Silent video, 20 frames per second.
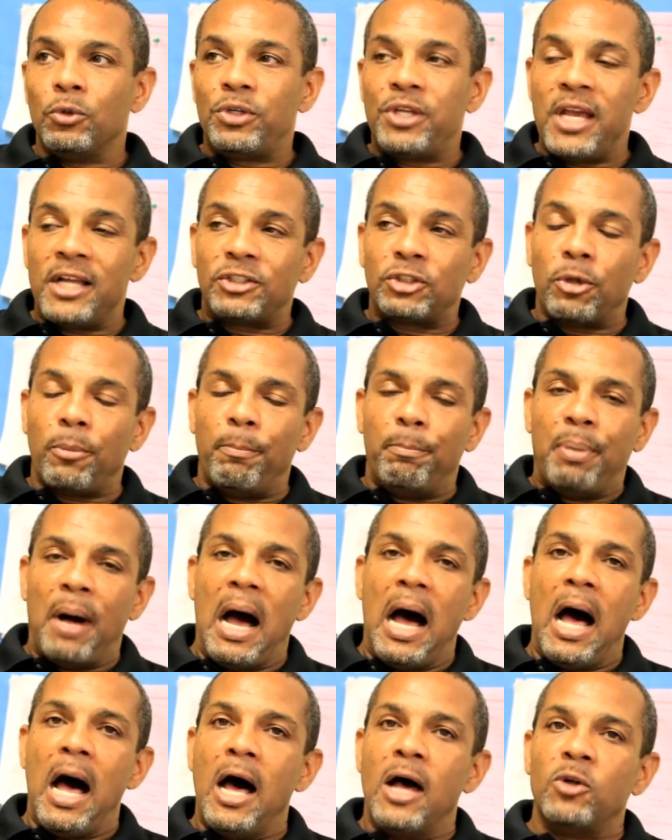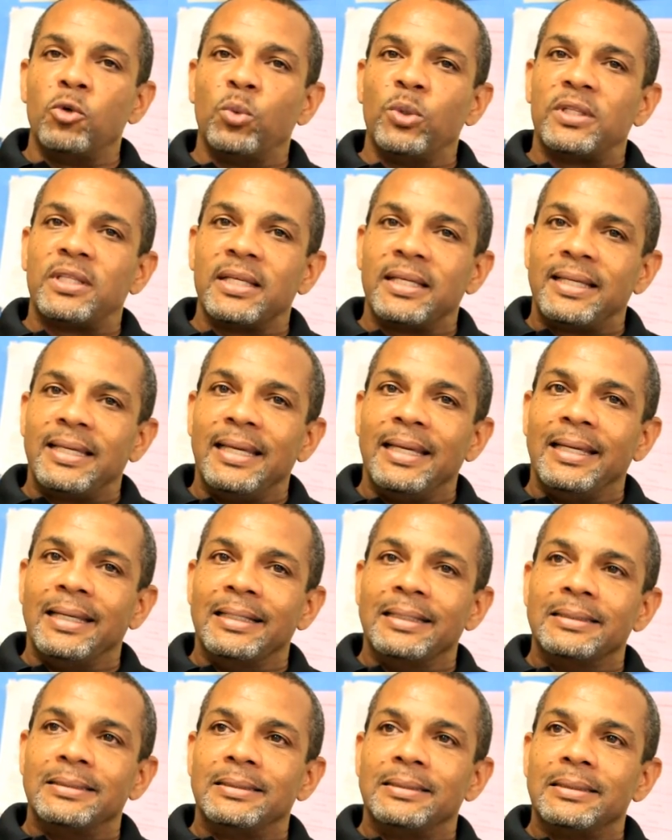catch a bond with the
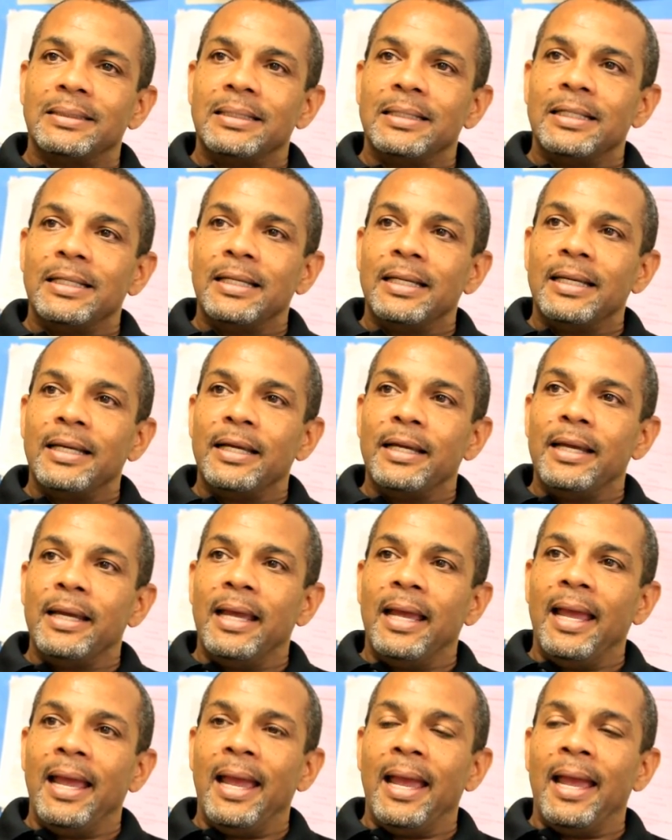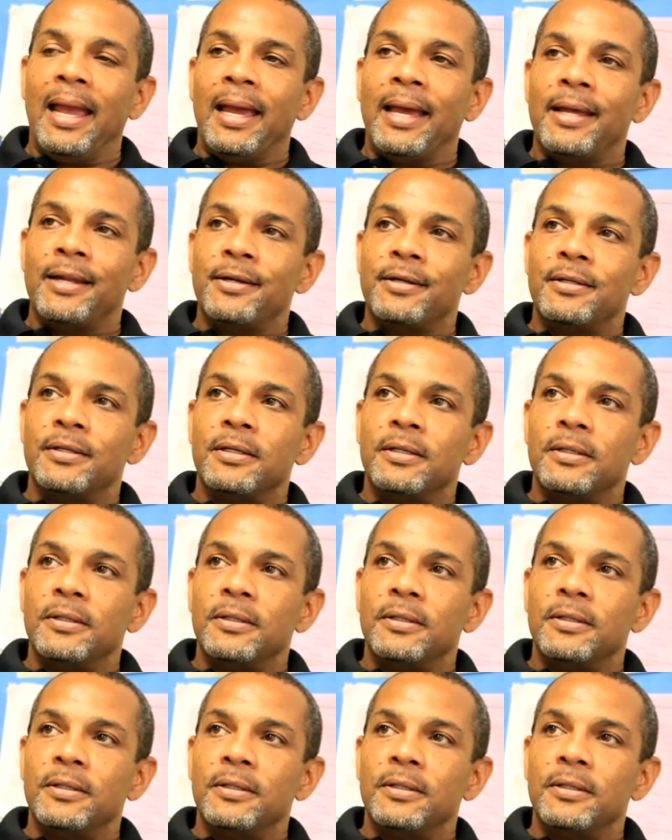kids, and